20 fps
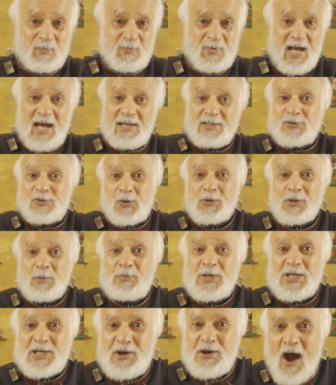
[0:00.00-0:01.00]
And it's going to
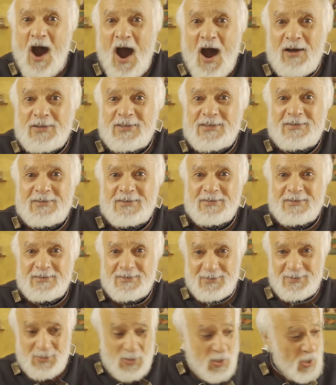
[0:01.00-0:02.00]
be God
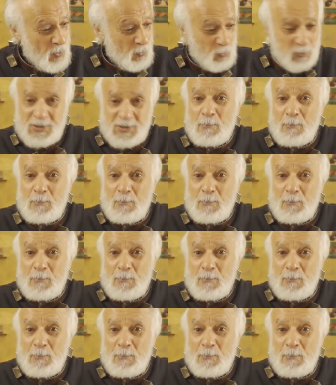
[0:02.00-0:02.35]
with